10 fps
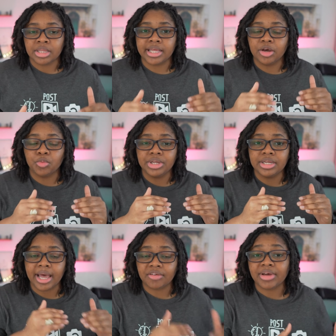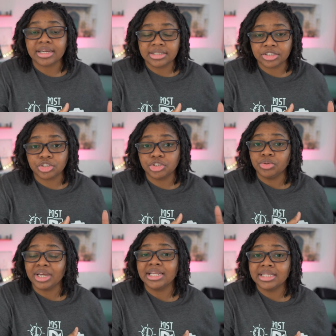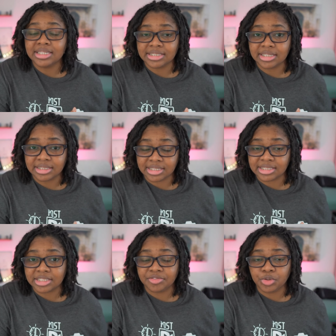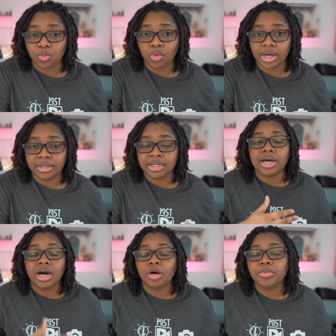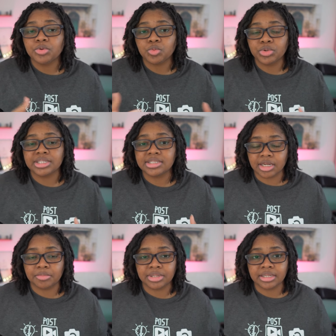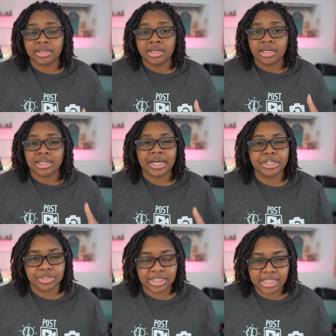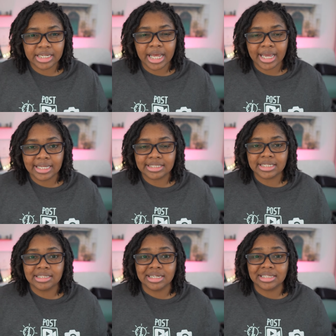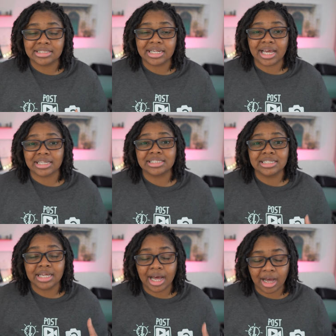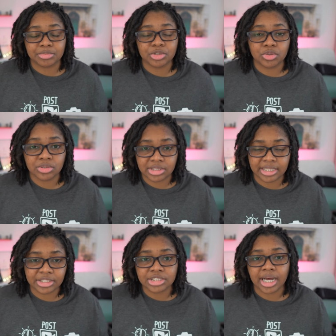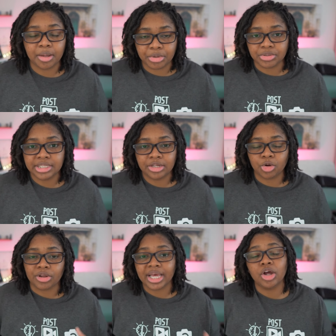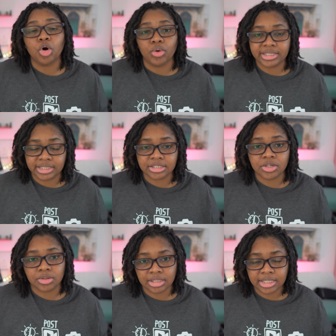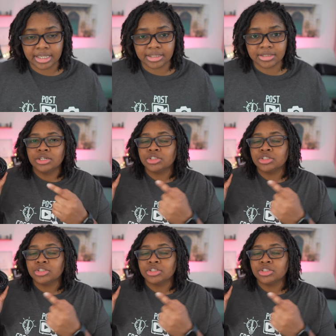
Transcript: that we have access to in the, the ZV1, coupled with something like your 10 to 18 lens that has the optical steady shot built in or that OSS on the lens.